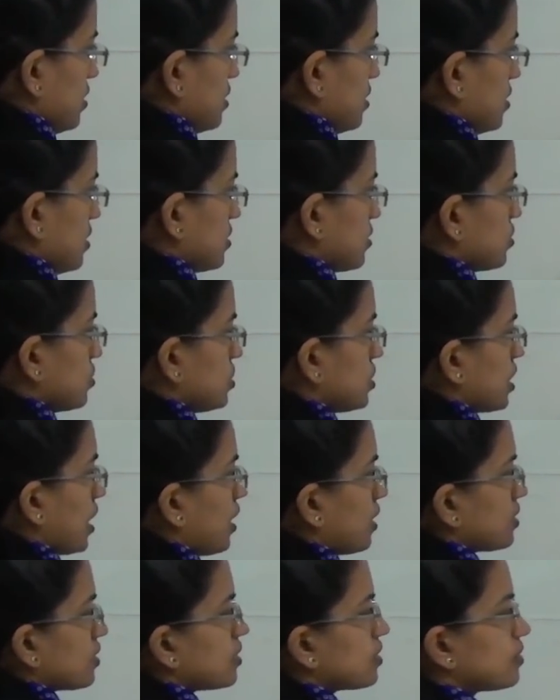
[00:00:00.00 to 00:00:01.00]
in
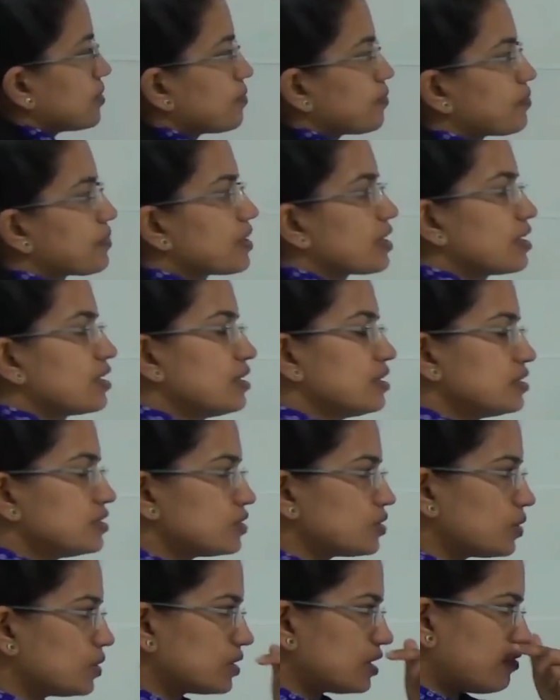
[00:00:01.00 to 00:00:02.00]
Gujarat.
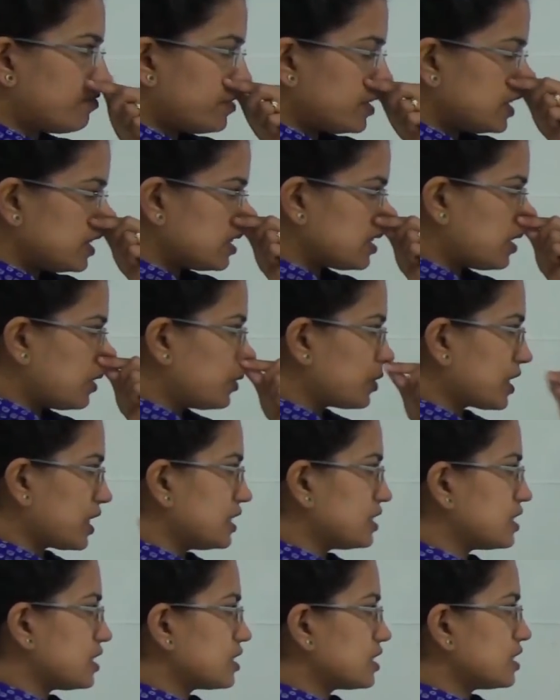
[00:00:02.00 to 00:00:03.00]
So the first
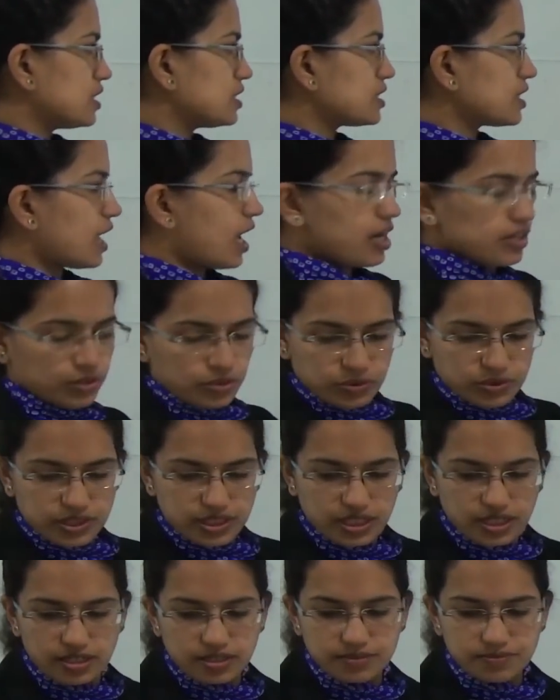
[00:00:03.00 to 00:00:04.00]
location is
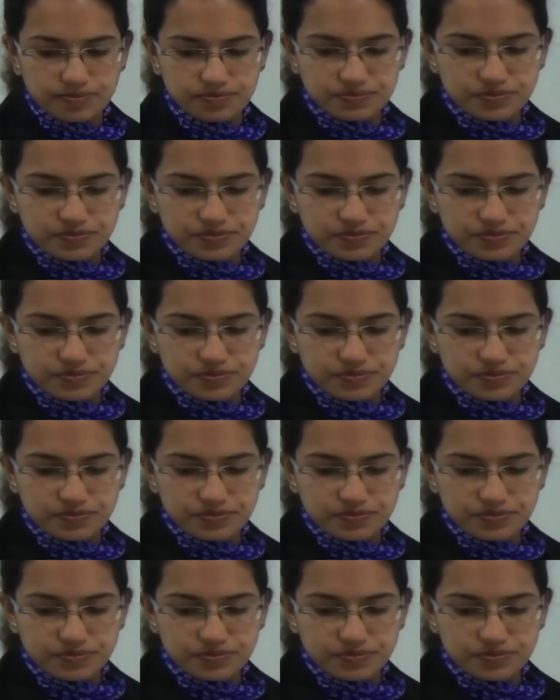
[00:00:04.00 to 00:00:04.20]
Akodara.